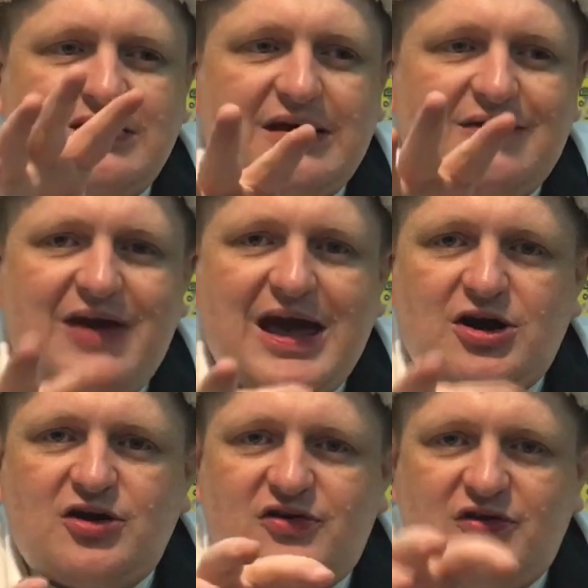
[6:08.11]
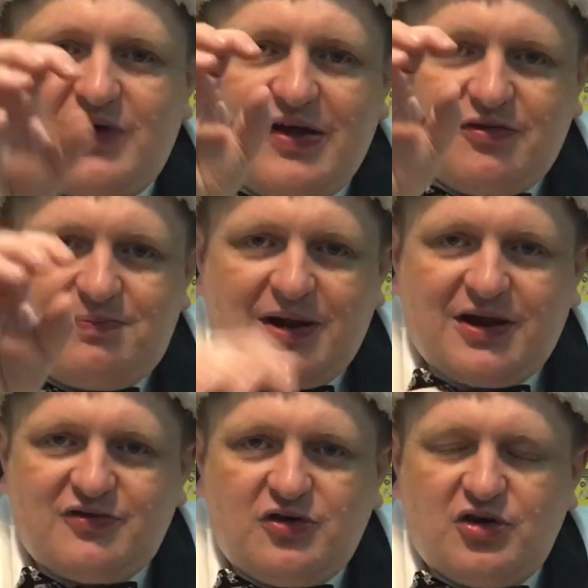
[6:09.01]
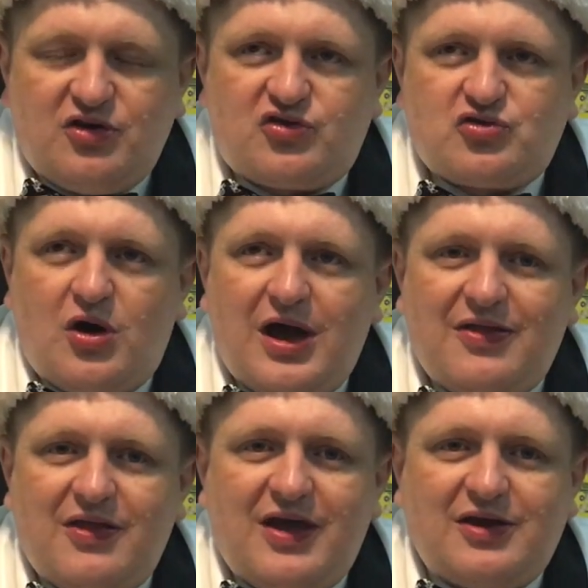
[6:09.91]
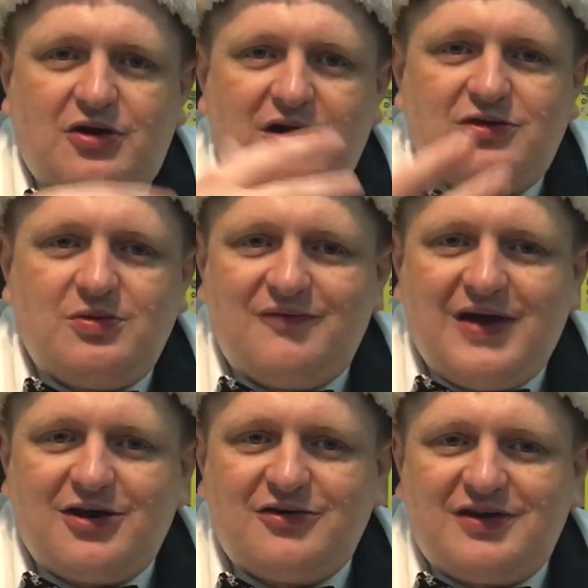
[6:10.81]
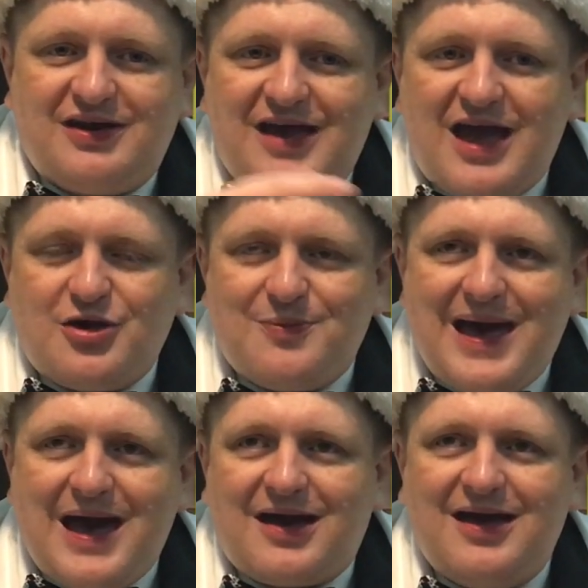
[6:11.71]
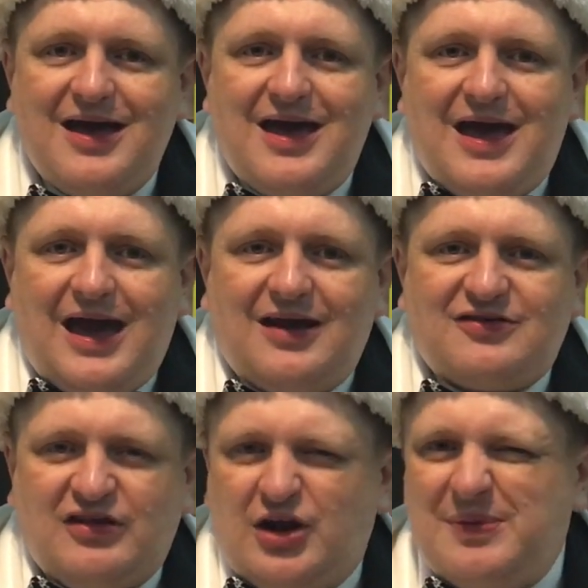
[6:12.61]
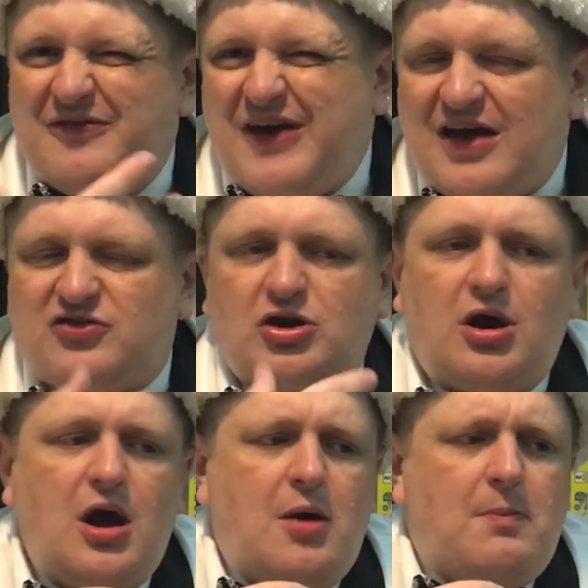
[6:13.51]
invaders, you've got these buildings you can destroy, and then they turn into invaders and attack you back, and it's a little bit faster.